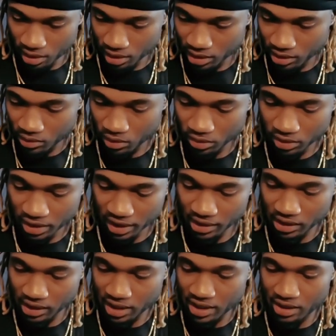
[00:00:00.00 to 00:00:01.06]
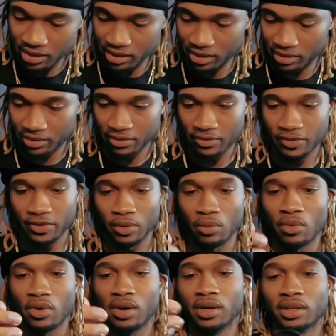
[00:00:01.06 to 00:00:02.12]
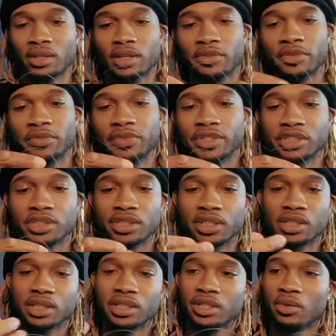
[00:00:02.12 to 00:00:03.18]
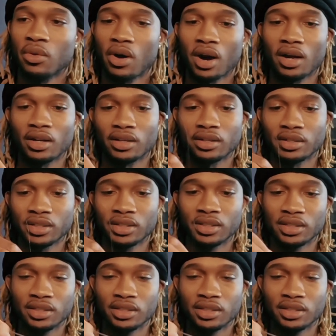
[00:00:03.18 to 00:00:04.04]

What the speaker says: And you want that leader, for one, if you're fishing in clear water,